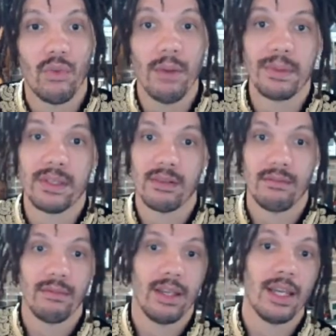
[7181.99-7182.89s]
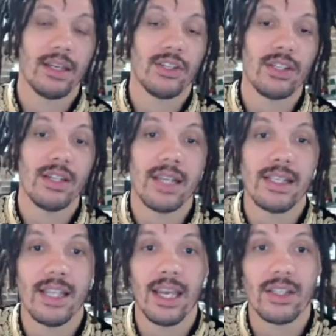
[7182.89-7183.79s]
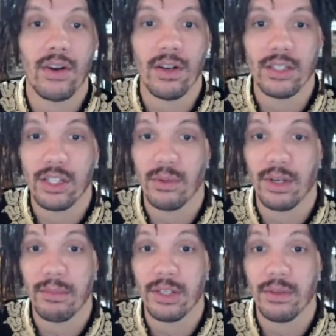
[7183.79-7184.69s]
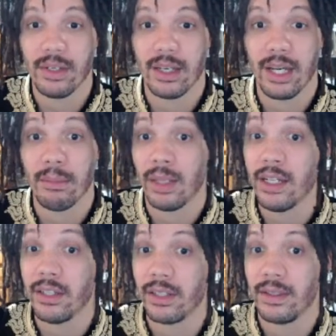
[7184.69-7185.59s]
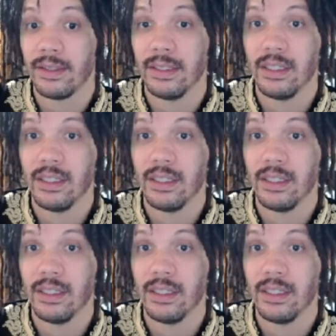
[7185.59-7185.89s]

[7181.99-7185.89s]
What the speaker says: Whoops. And just as I say it's hard to do what I'm doing, I blunder.